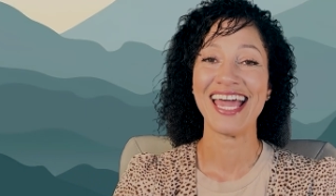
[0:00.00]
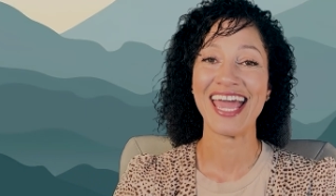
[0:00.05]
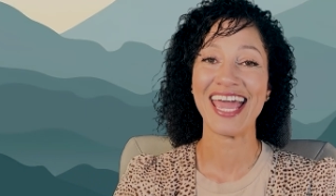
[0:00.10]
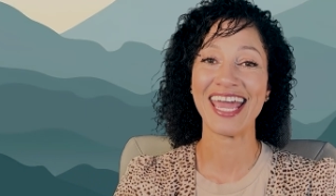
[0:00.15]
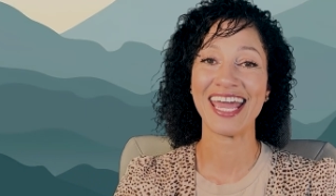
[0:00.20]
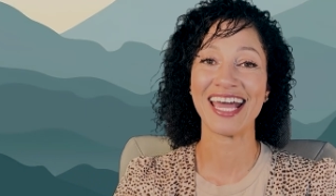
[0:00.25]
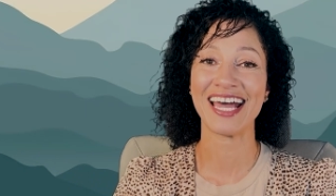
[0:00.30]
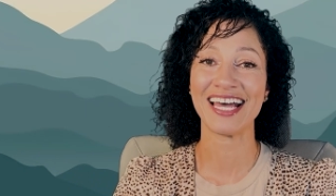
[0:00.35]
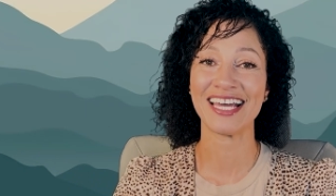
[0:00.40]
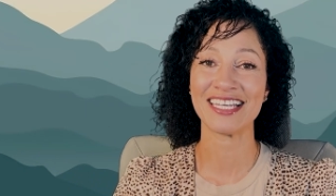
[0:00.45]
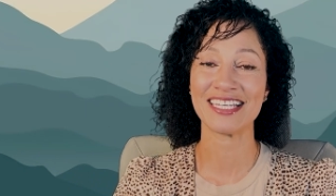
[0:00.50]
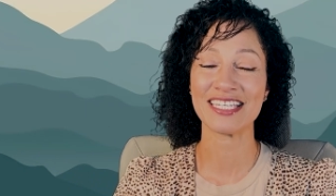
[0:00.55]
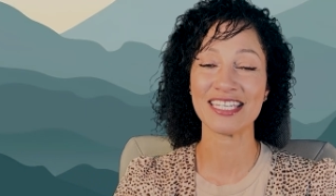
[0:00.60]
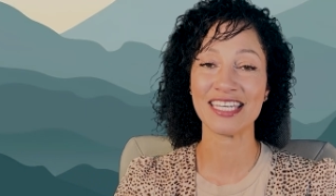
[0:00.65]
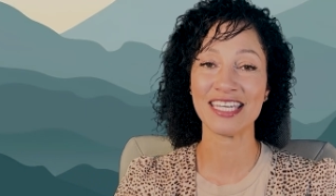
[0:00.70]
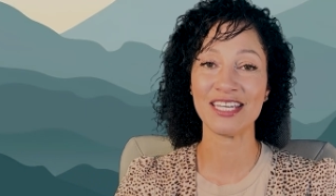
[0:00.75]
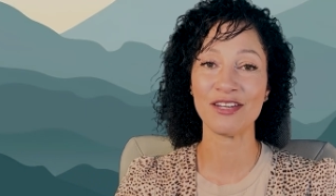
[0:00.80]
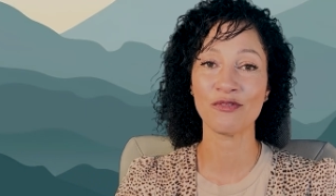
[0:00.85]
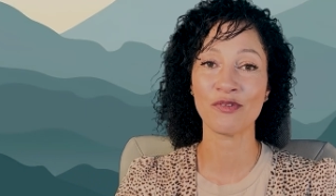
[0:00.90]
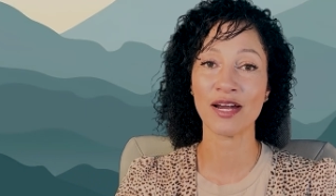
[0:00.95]
And
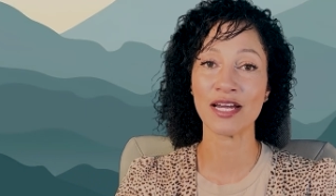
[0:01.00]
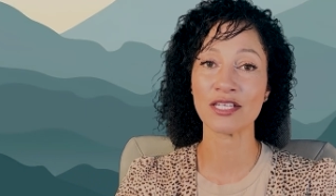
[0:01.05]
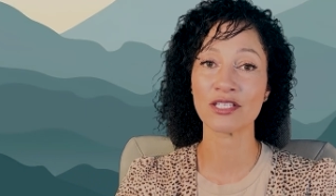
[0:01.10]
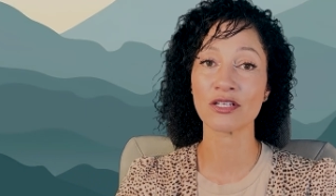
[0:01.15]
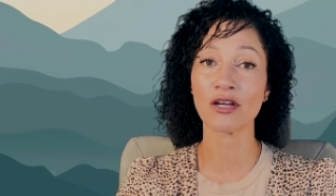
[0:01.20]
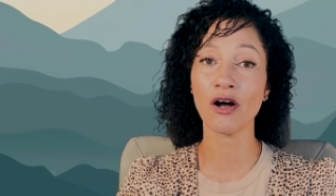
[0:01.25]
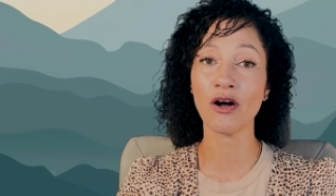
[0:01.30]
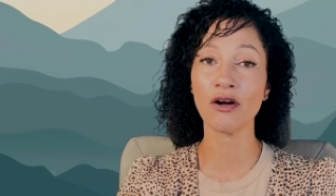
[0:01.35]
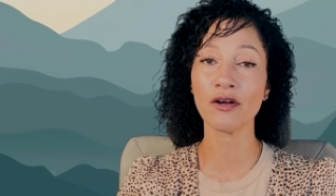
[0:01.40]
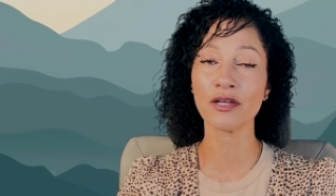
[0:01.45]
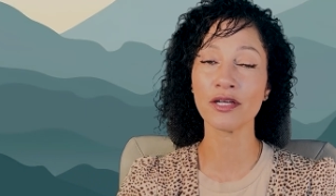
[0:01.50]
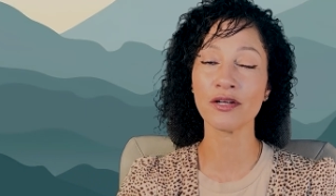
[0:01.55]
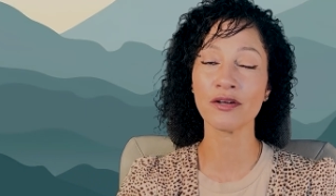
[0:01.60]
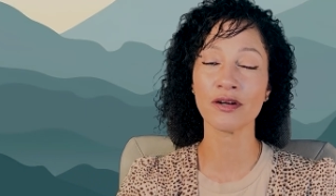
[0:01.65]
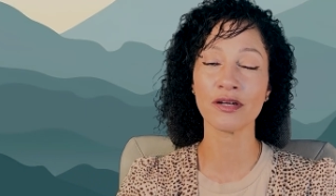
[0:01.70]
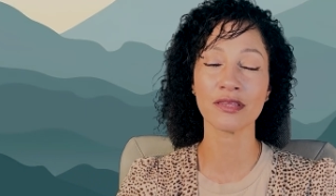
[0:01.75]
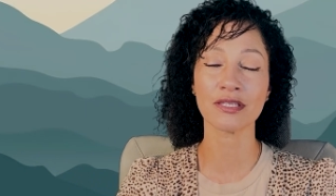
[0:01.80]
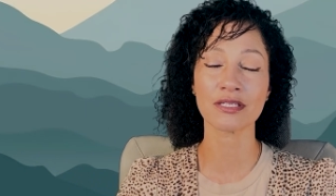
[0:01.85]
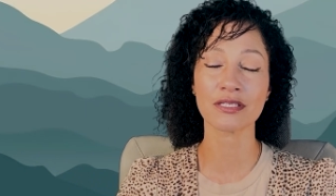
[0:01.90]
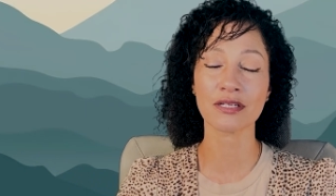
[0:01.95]
he raced all year
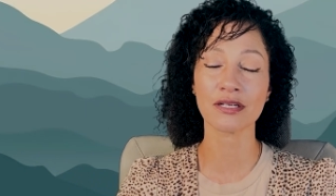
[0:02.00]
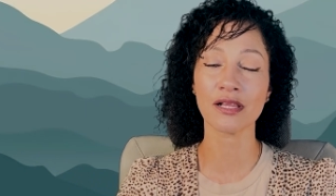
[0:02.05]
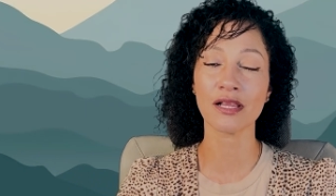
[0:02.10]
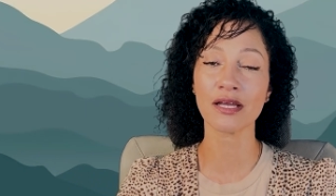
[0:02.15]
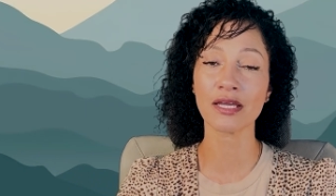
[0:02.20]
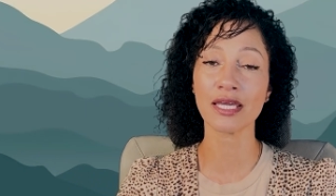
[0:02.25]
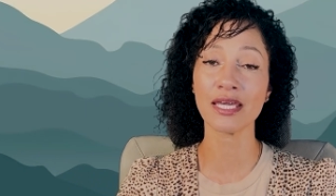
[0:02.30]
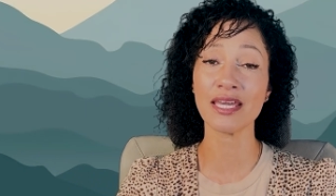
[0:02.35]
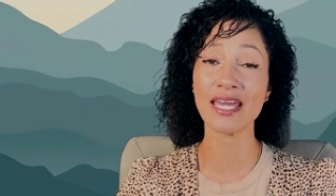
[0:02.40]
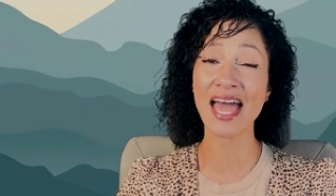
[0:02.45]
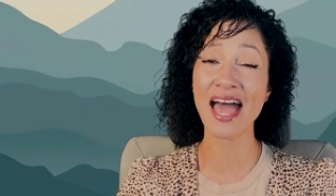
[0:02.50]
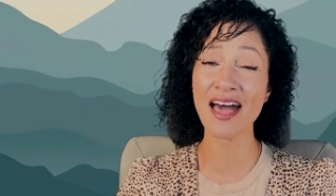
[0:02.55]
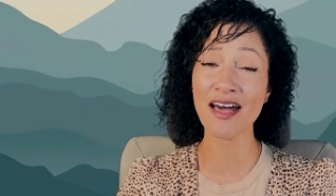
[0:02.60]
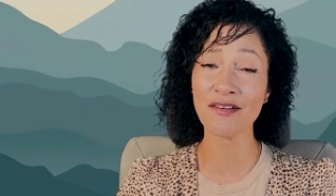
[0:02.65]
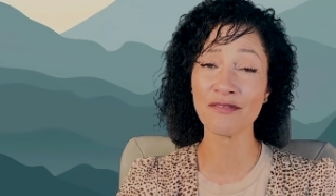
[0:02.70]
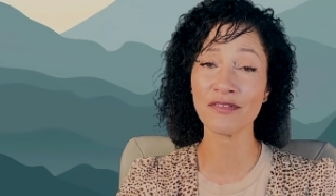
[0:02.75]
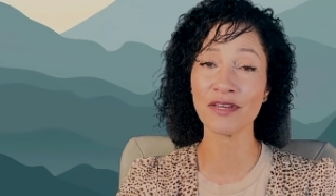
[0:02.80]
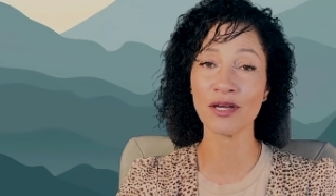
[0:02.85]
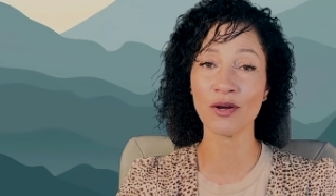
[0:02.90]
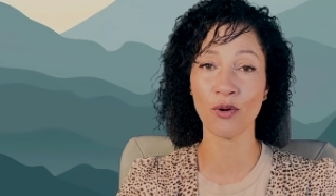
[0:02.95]
on this clunky,
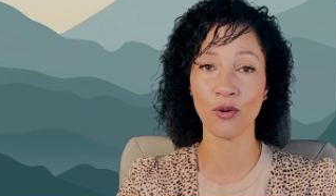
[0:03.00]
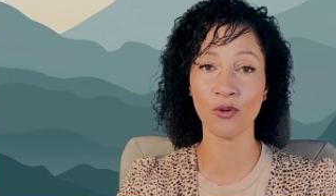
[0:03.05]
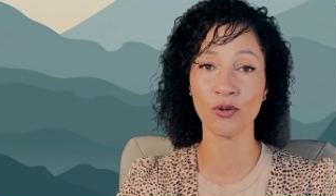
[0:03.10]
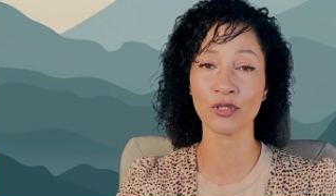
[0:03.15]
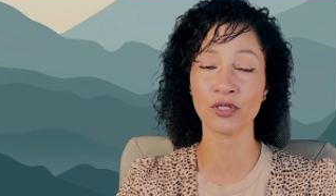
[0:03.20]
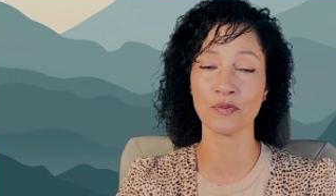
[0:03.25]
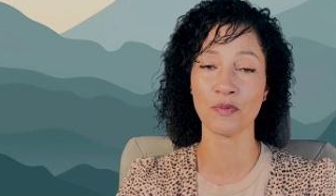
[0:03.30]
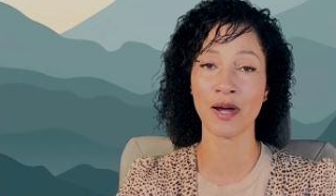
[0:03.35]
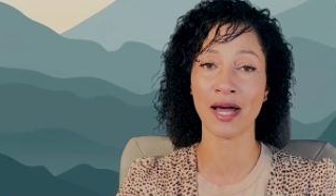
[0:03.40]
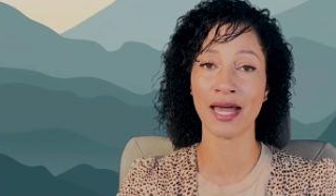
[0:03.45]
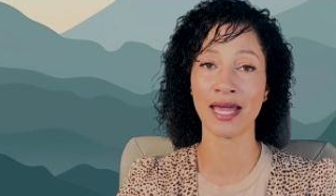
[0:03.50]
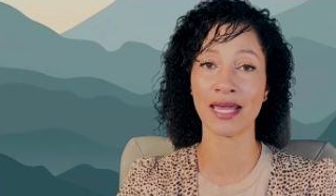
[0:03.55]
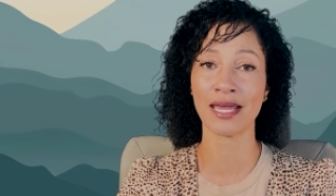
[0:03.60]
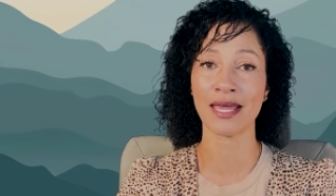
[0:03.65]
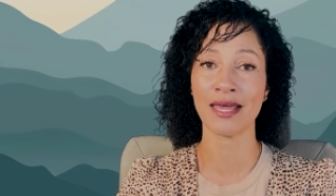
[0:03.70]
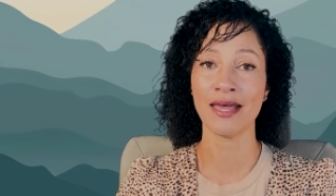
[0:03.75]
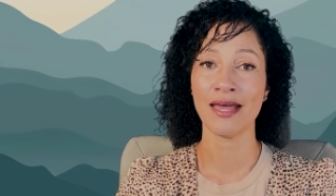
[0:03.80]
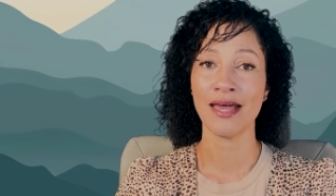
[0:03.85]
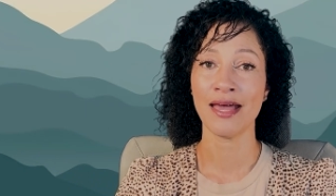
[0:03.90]
heavy old bike